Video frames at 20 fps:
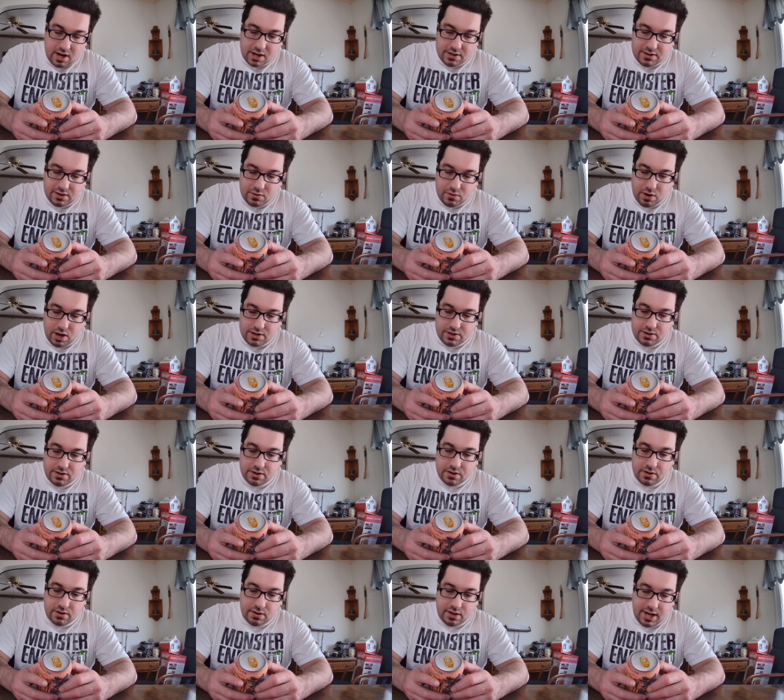
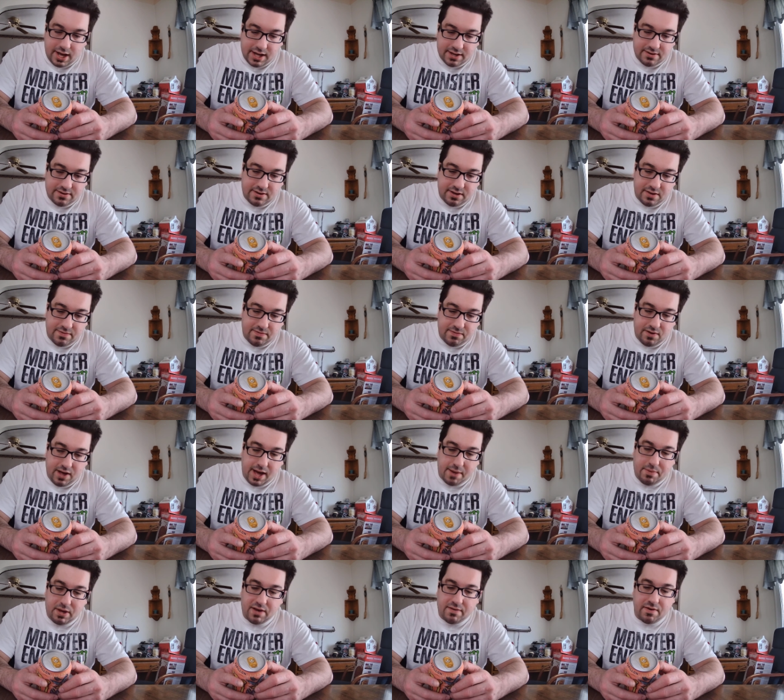inconsequential as the
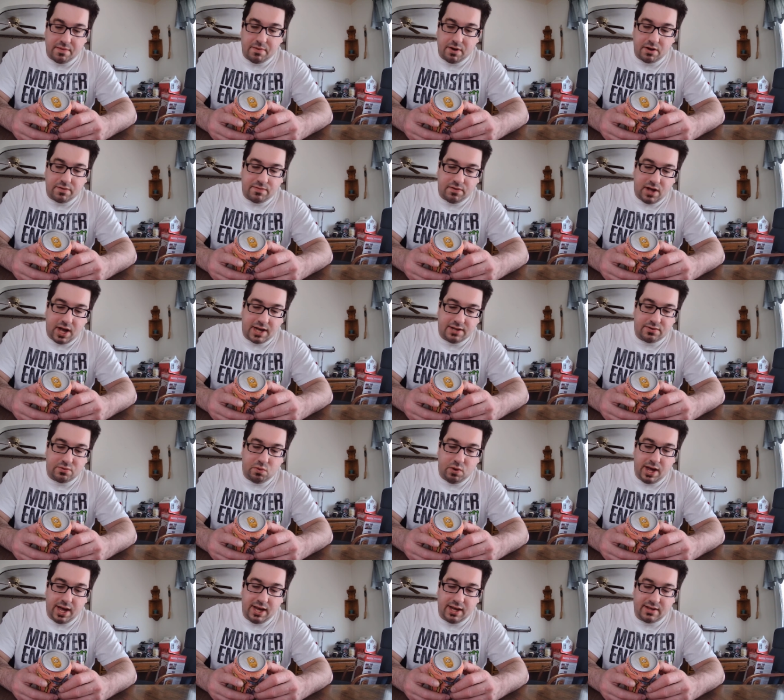flapping of a
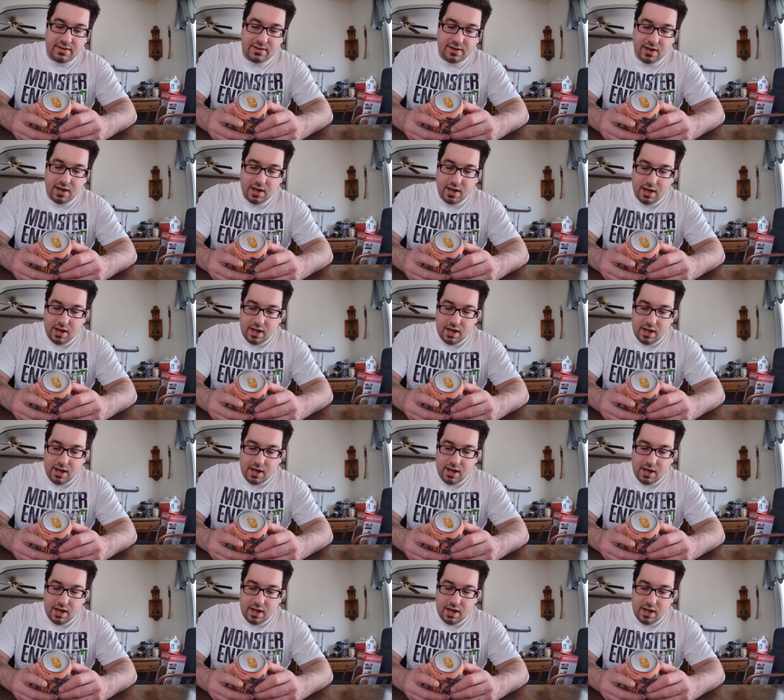butterfly's wings,